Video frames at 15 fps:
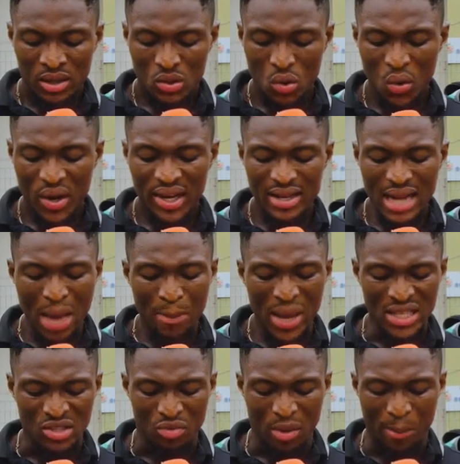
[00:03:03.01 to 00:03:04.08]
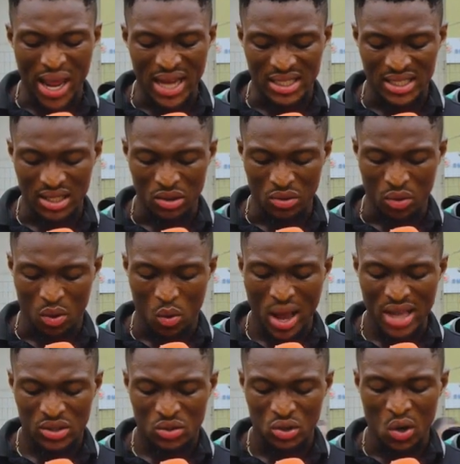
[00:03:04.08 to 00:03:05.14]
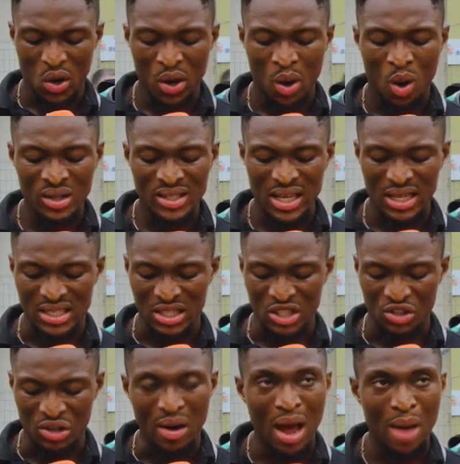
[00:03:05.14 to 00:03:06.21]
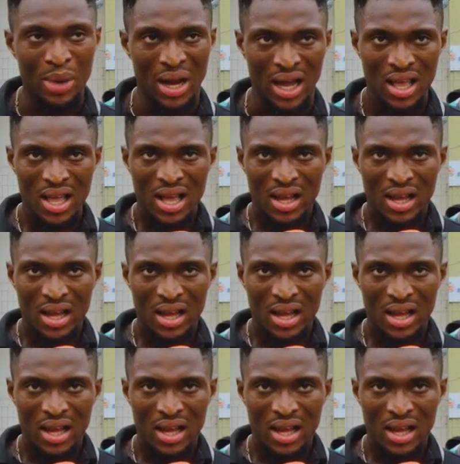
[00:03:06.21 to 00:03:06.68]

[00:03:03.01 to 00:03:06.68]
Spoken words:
"Two kidnappers repent, request to join hunters in Taraba."